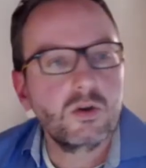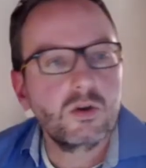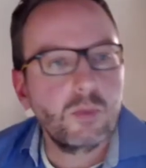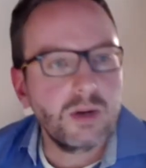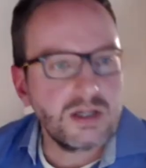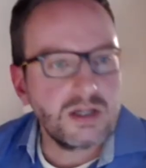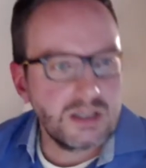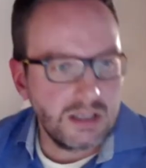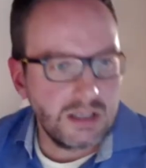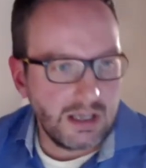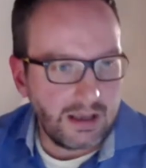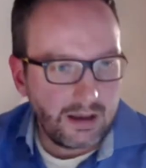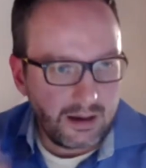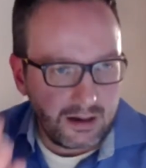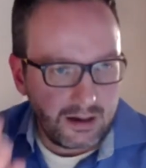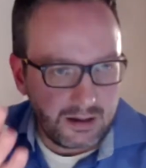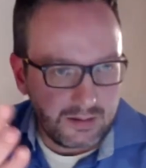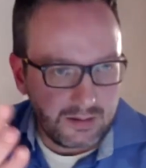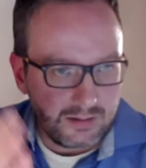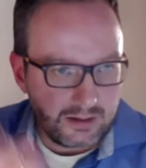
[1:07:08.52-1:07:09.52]
question.
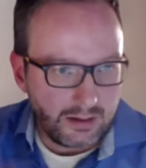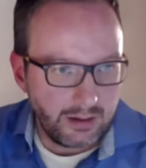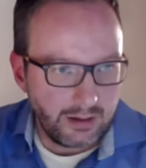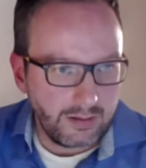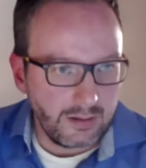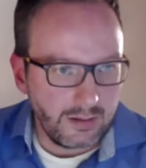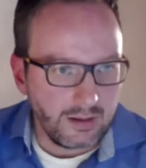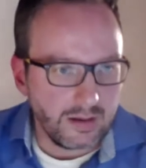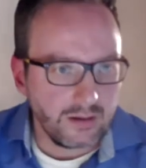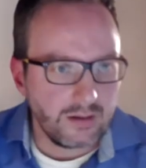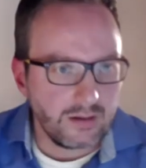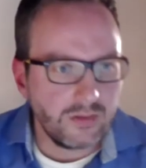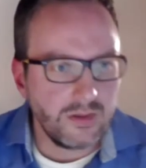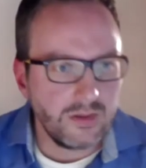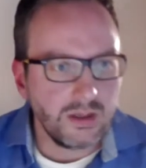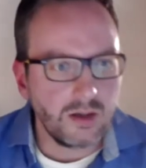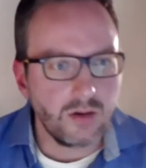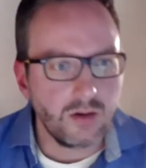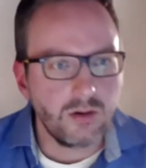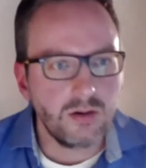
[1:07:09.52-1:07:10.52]
I
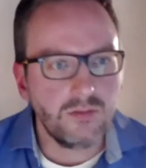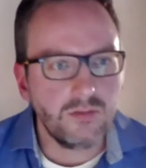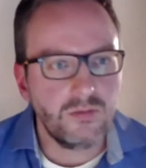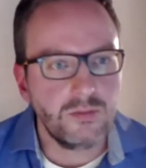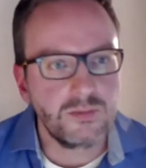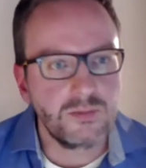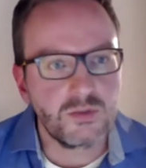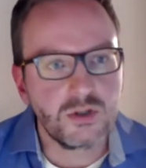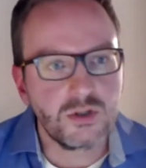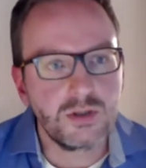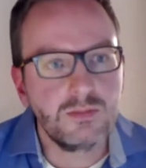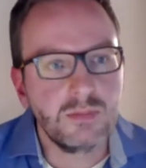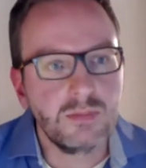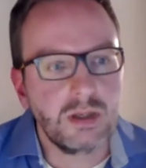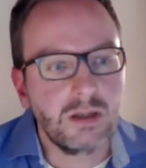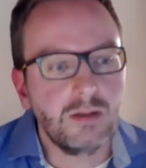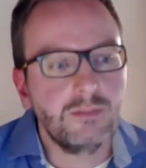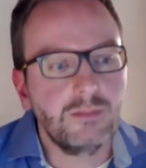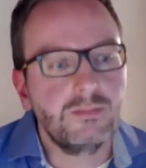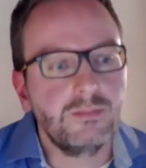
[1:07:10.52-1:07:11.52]
think I heard from Jim
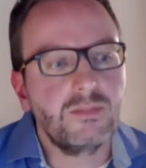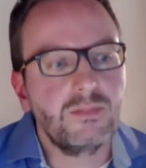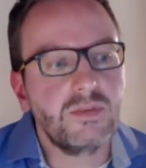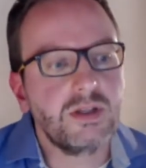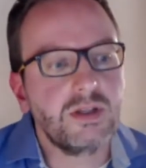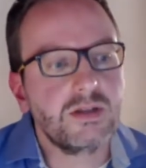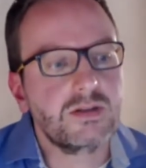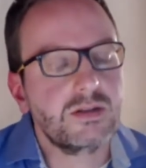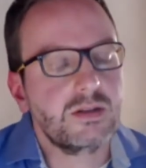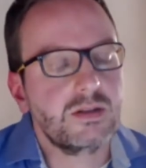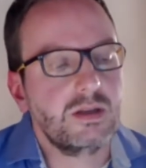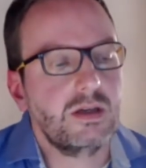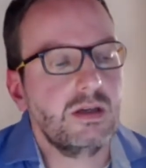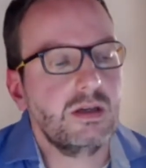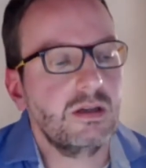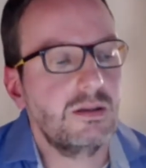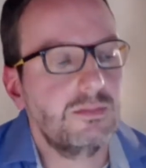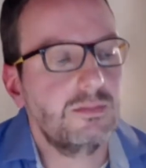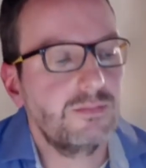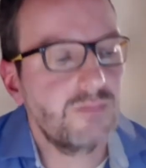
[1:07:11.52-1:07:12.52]
what
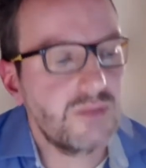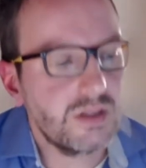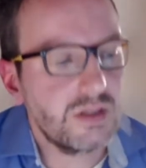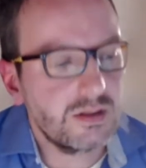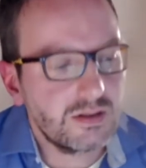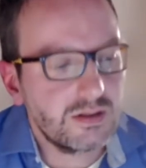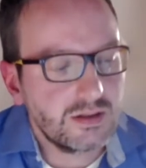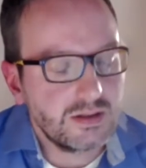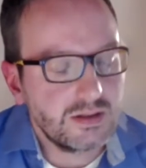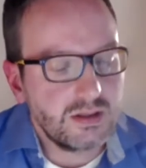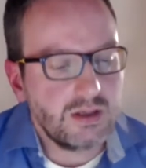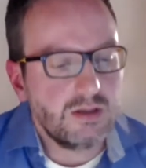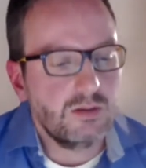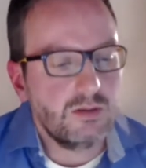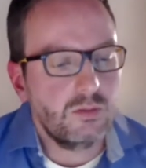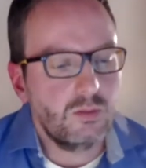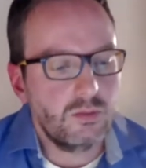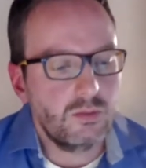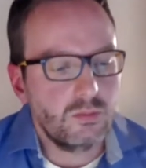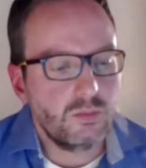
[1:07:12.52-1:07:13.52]

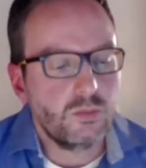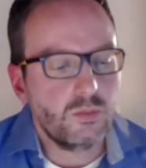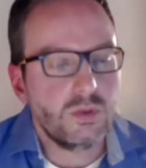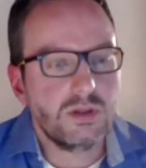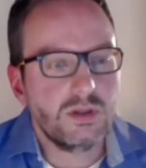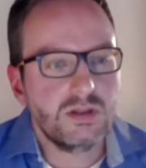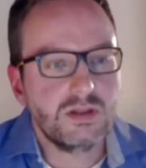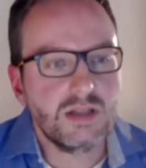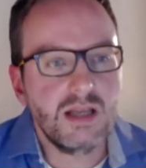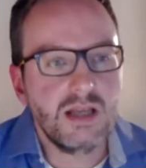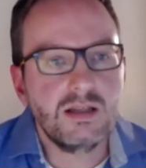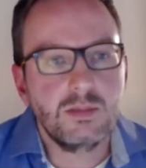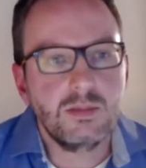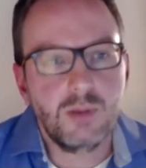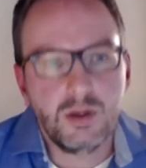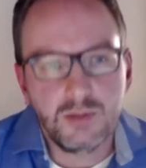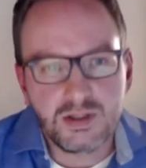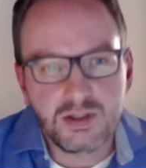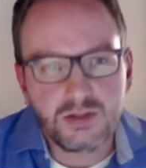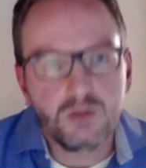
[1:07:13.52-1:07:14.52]
the State
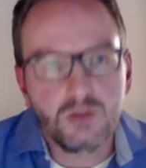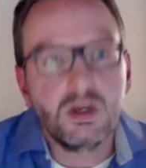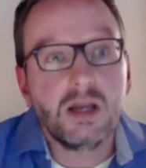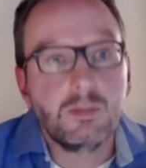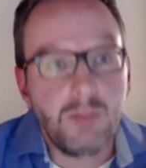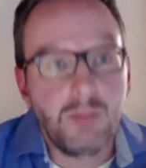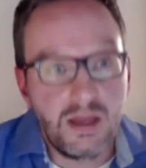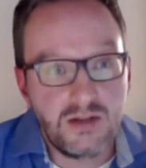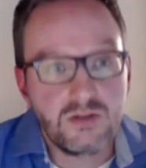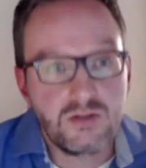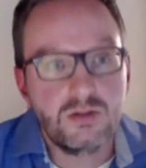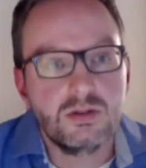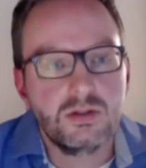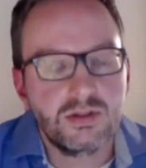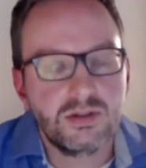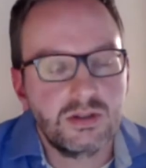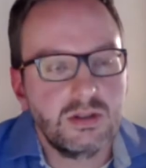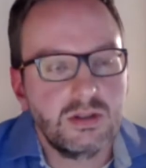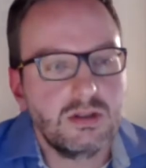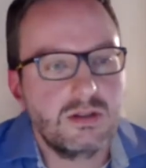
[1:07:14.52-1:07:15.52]
Department is doing, like
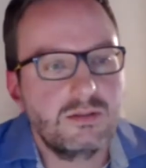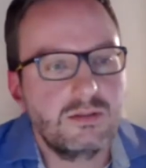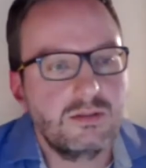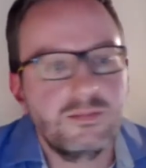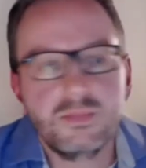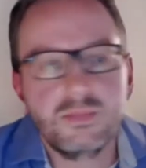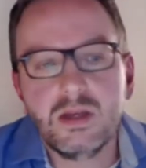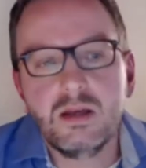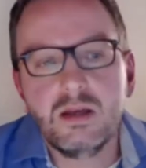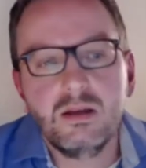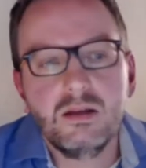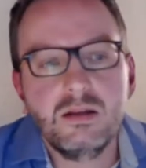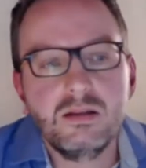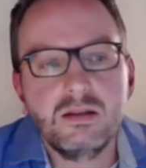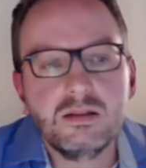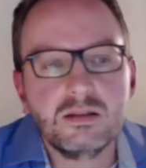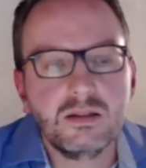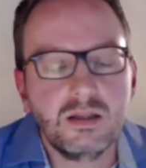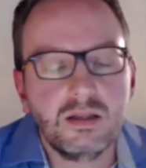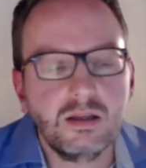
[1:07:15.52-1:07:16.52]
mentors.
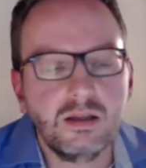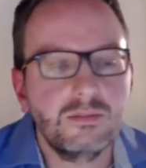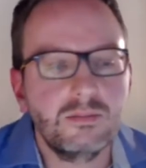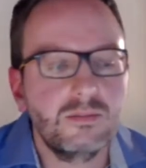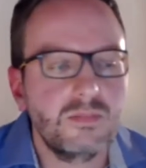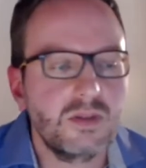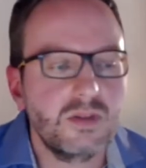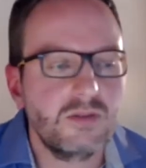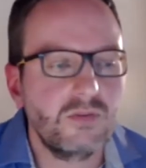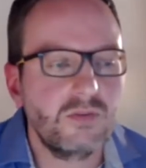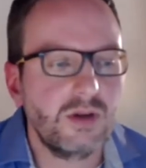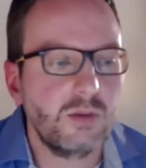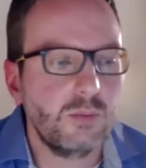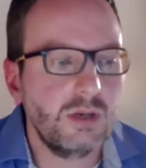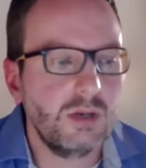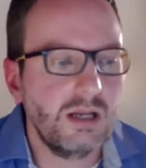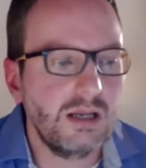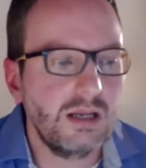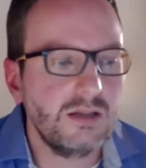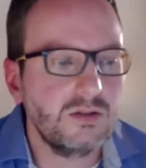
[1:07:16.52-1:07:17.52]
And if I
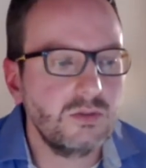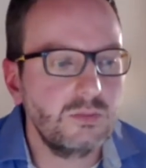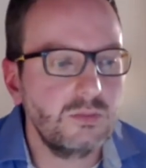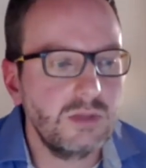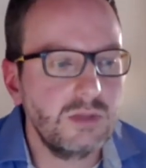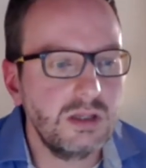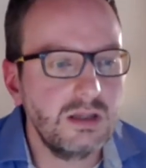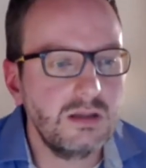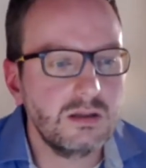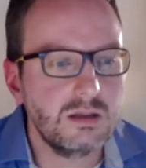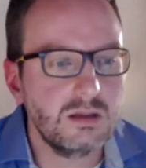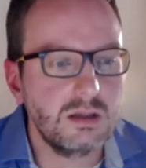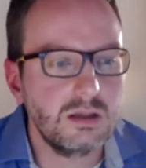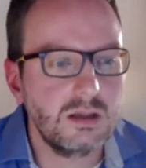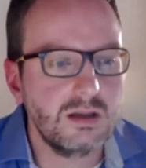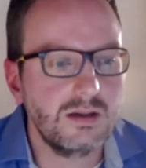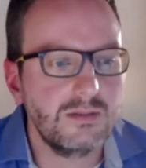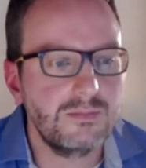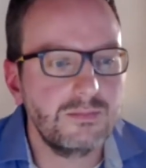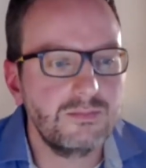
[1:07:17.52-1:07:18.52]
relate to me,
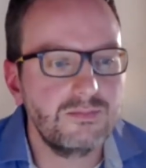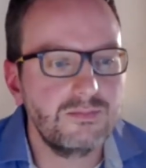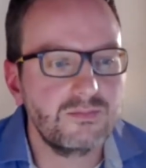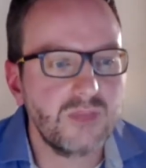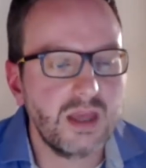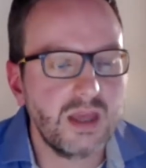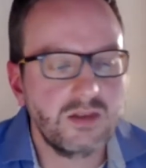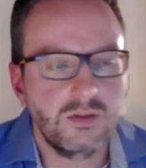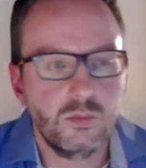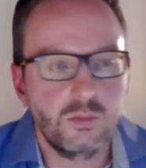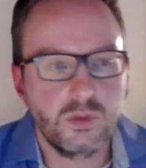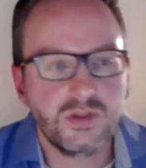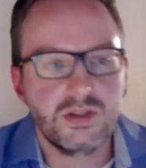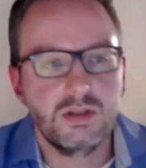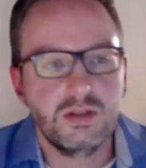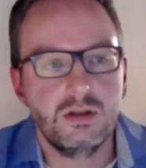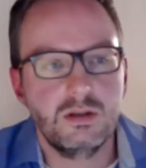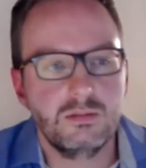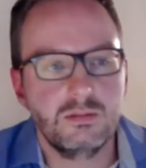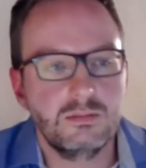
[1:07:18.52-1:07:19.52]
as it was
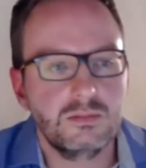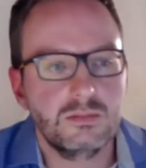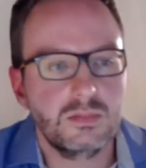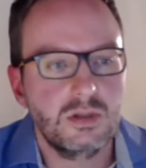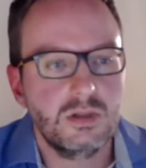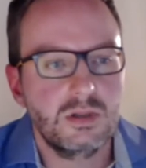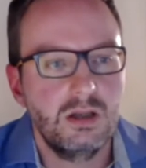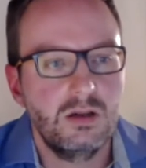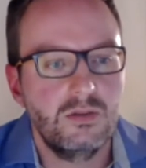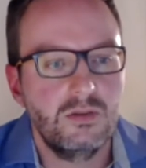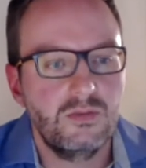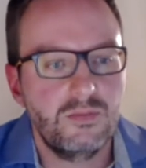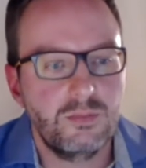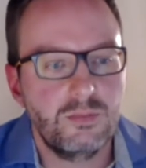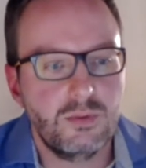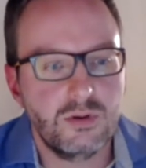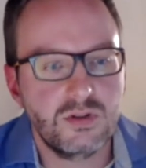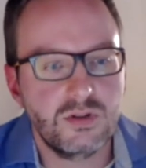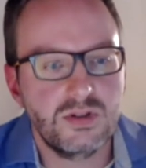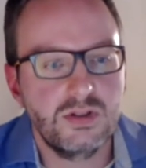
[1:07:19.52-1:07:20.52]
a kind of
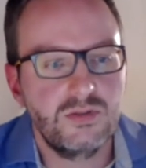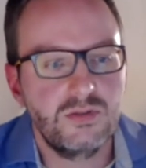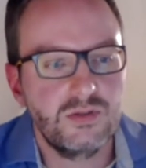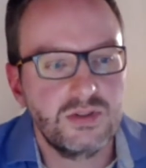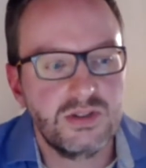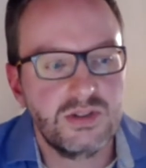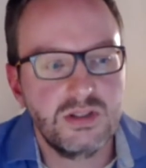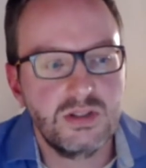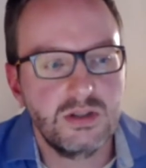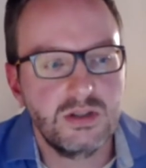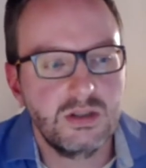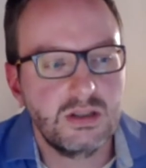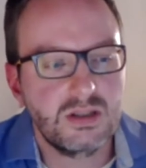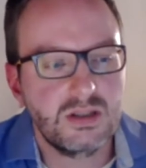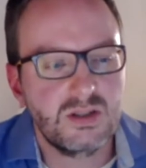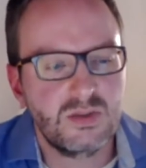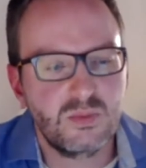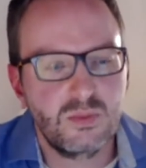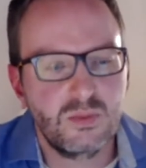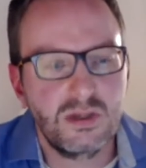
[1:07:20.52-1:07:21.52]
personal transition,
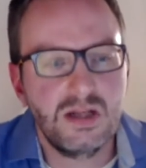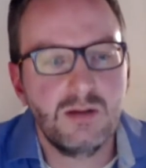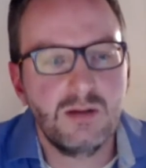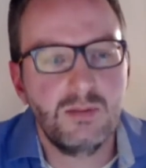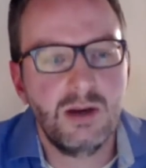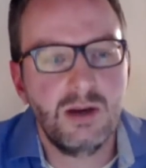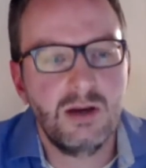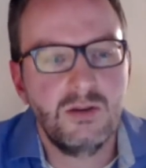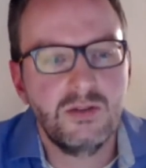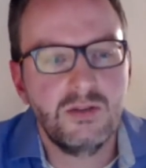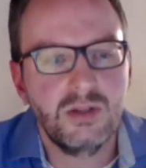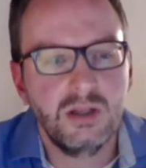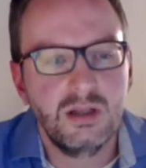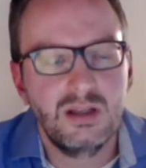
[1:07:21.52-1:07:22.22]
it's really about